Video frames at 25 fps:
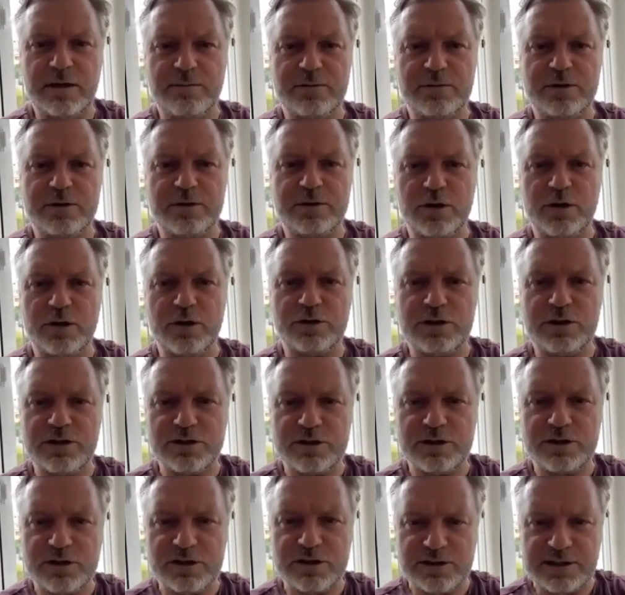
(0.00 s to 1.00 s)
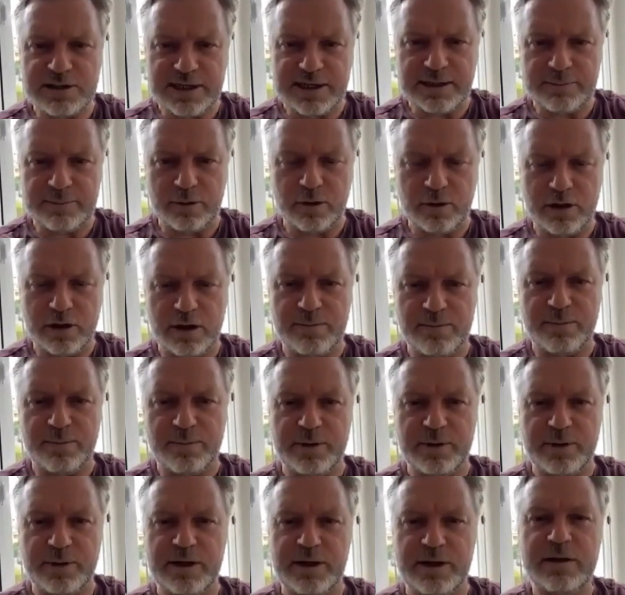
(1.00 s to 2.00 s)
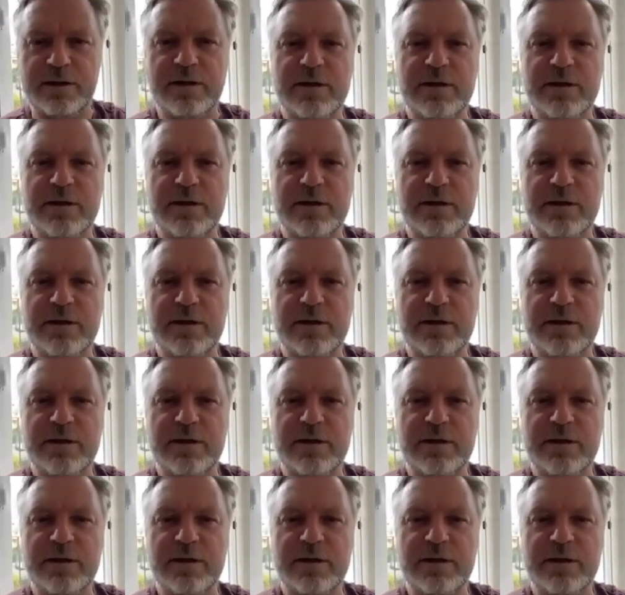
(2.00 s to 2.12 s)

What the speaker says: socially sustainable company,